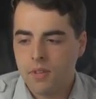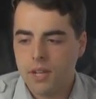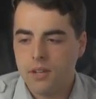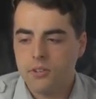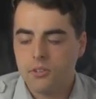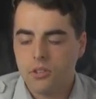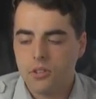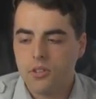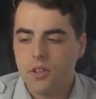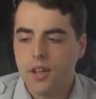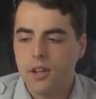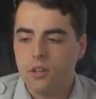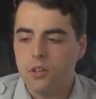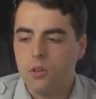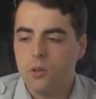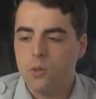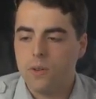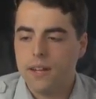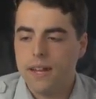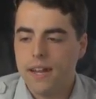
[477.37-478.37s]
Here's the
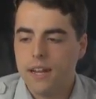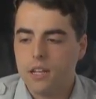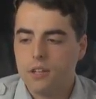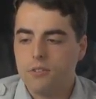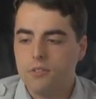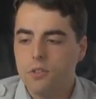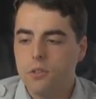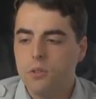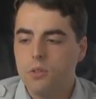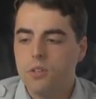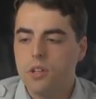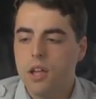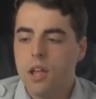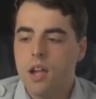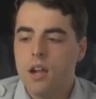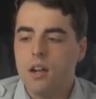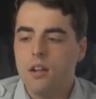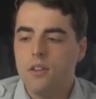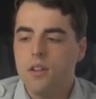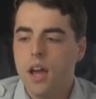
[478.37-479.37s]
title: Organic Food,
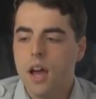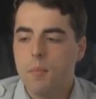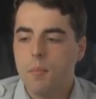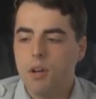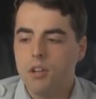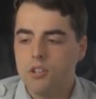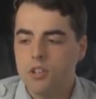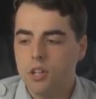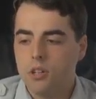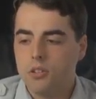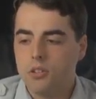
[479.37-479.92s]
Not Much